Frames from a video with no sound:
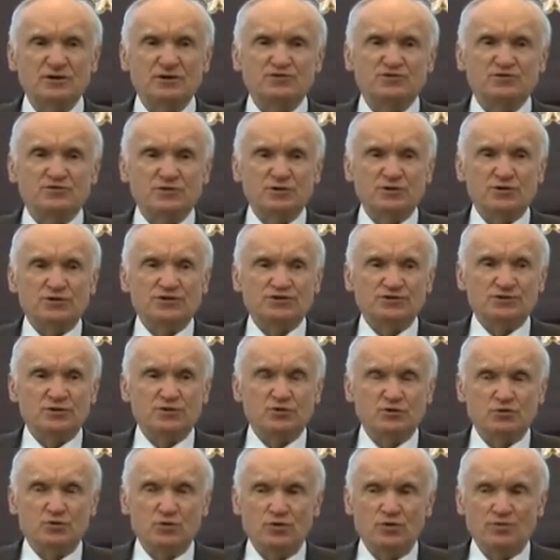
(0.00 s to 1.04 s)
There's some
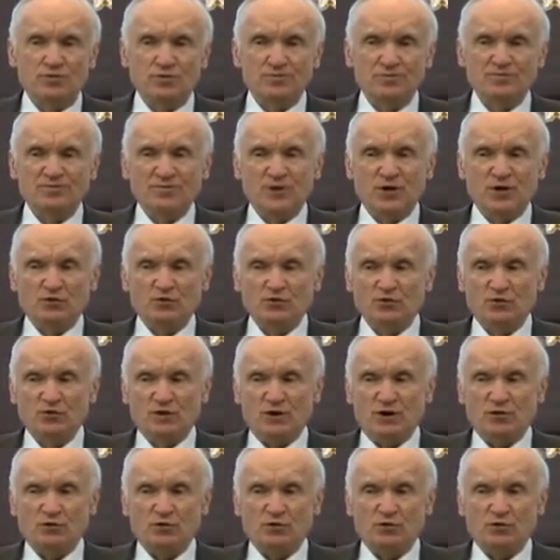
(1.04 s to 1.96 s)
romantic love